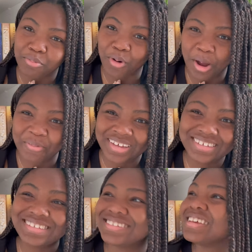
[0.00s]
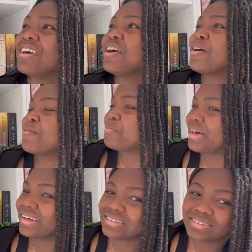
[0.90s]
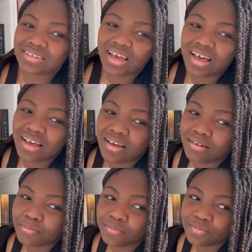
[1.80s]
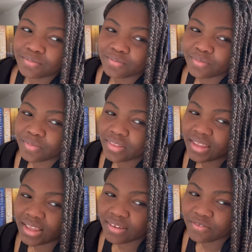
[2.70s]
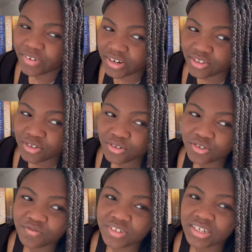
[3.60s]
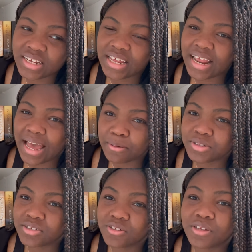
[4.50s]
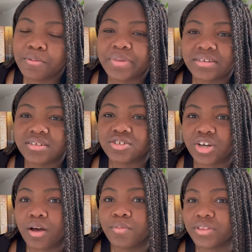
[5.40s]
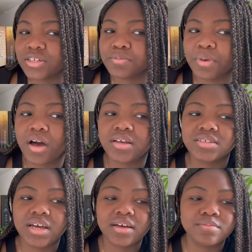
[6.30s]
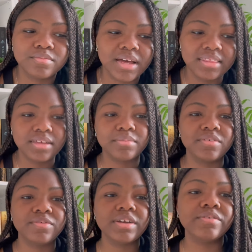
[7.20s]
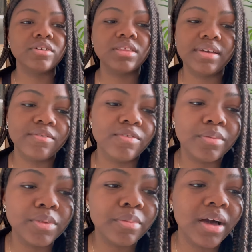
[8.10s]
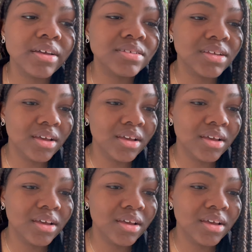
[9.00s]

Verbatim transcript: promise. But, um, Loot, you've done an absolutely amazing job with this box. I think my favorite thing from the box